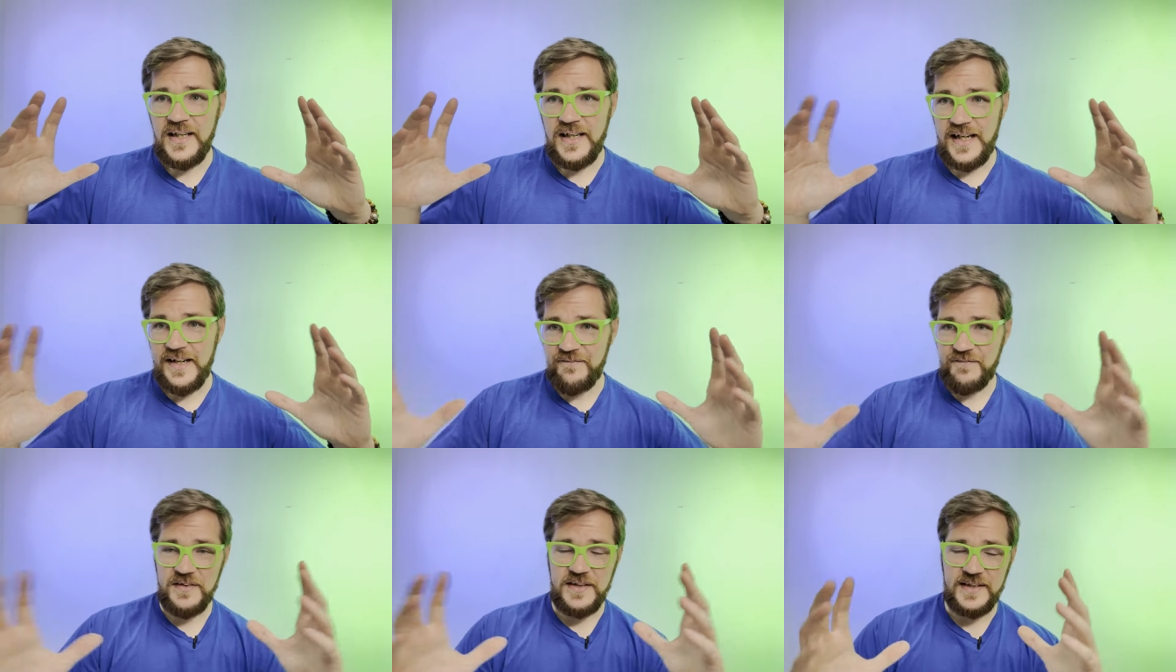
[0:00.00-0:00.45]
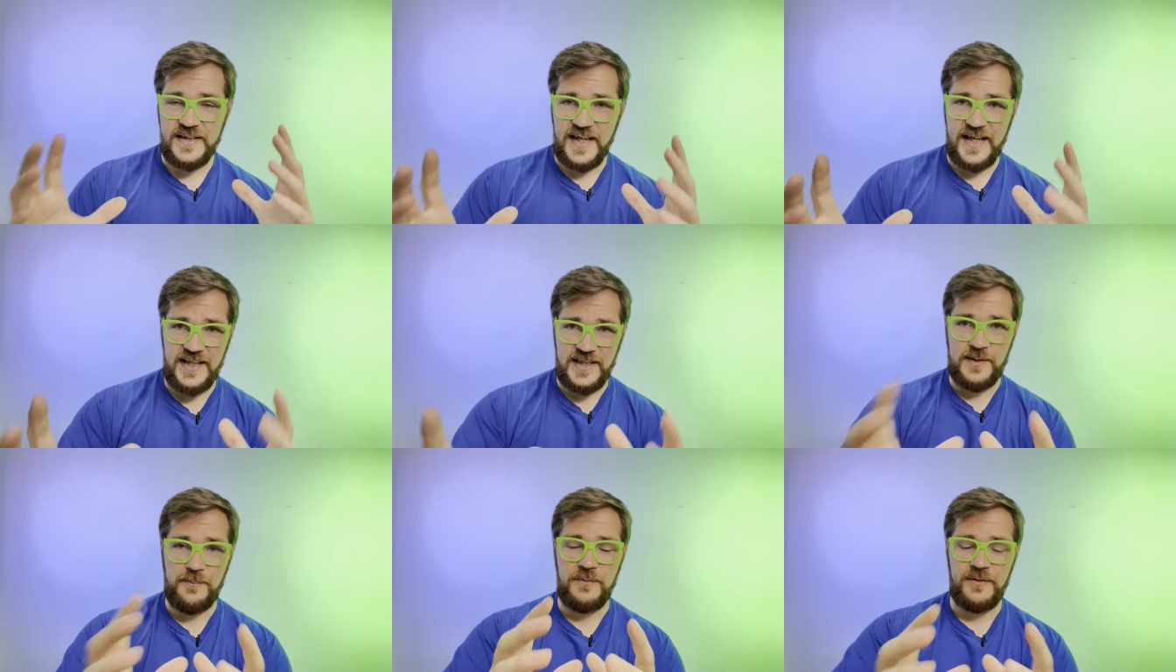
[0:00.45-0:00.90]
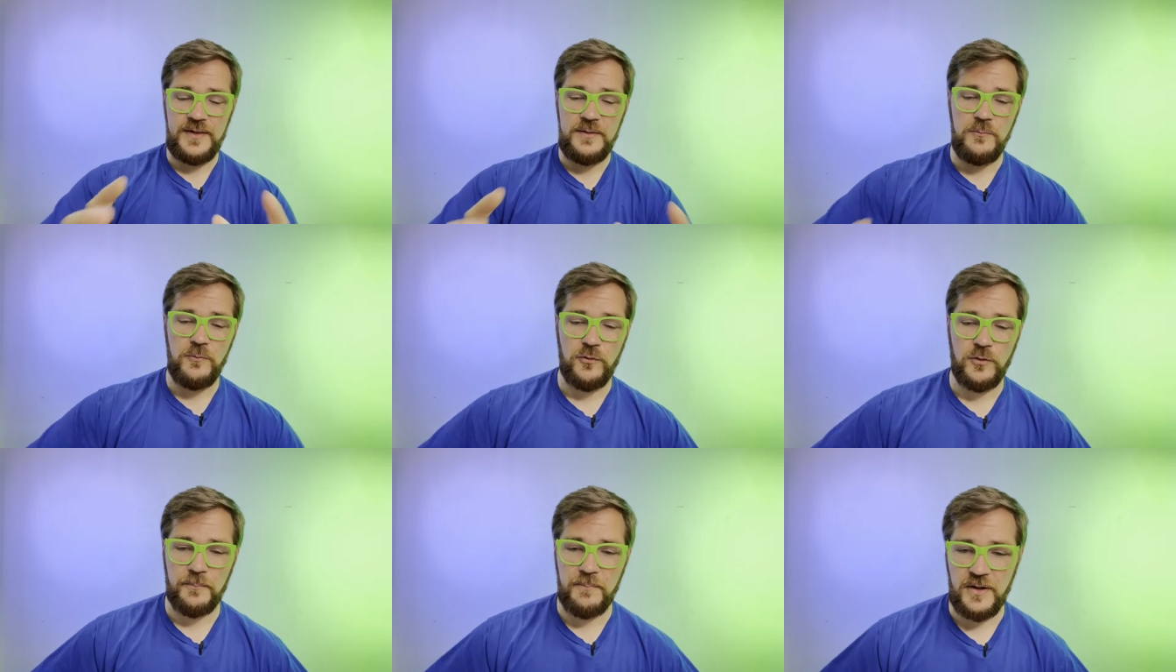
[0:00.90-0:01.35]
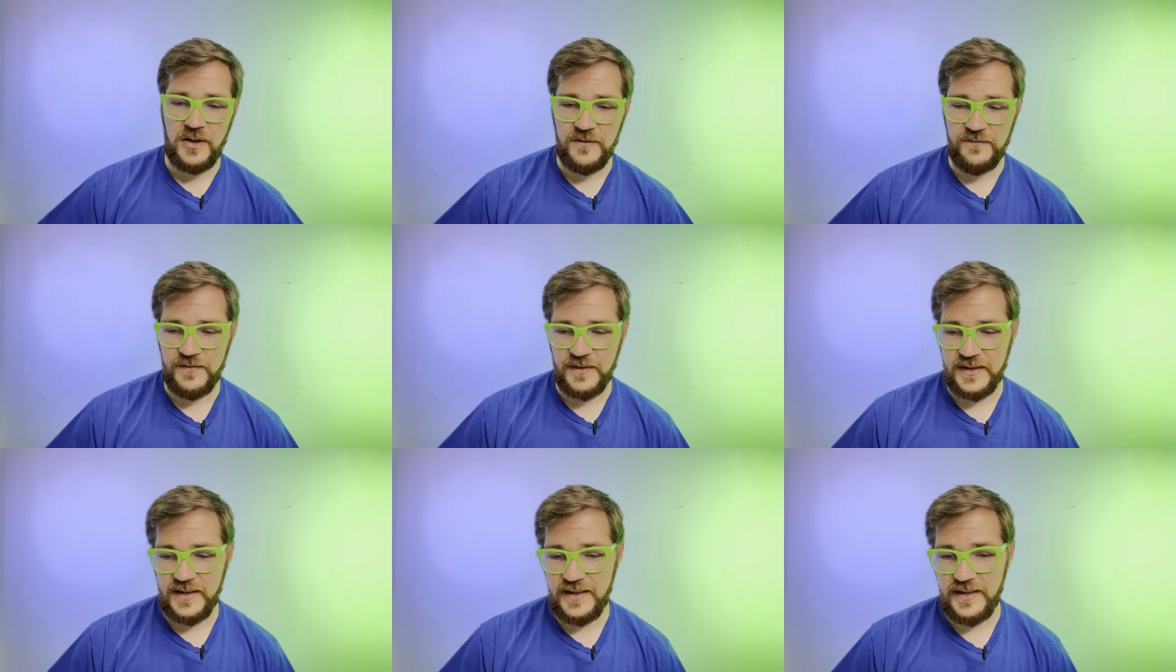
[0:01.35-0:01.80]
infinitesimally more
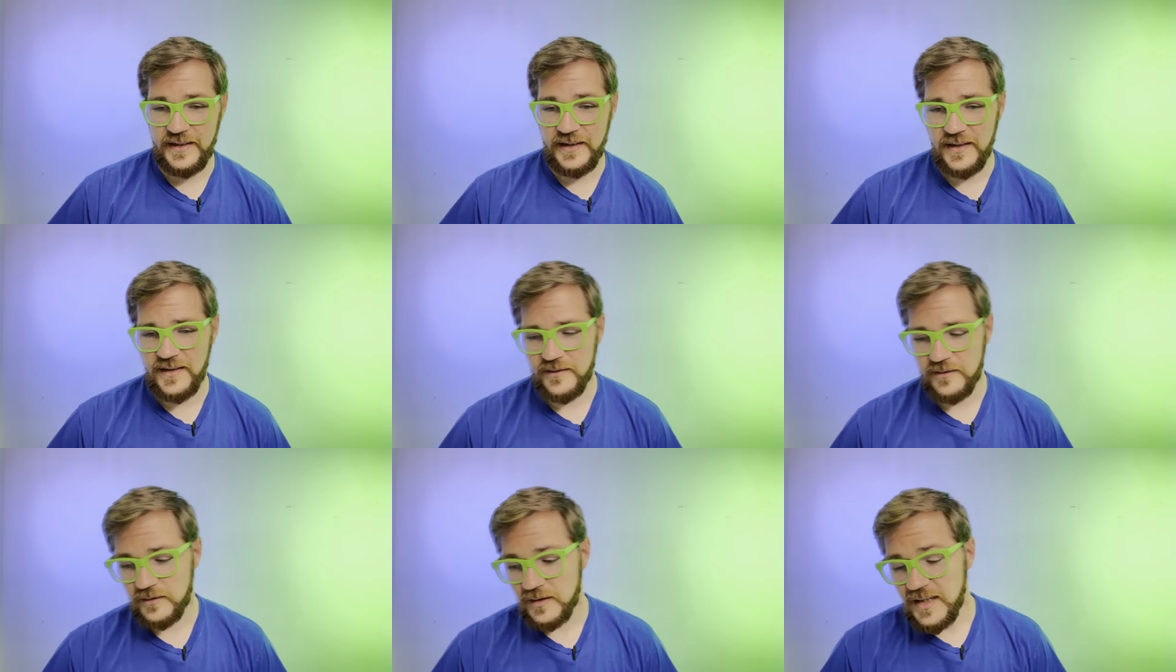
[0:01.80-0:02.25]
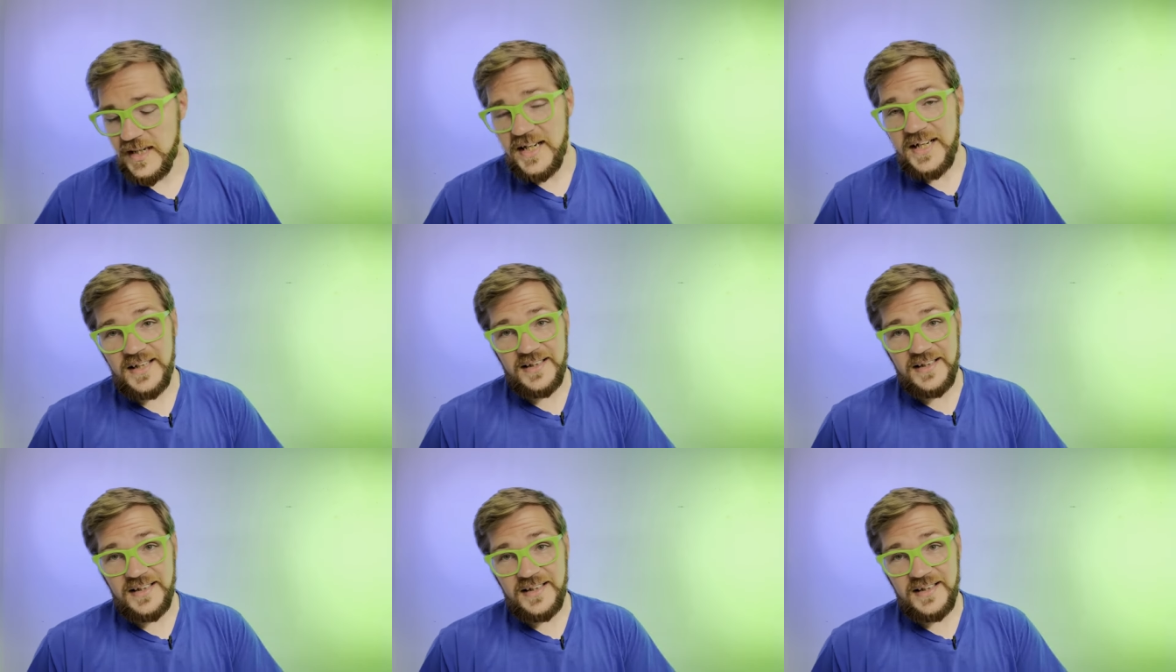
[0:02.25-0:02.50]
perfect than the other.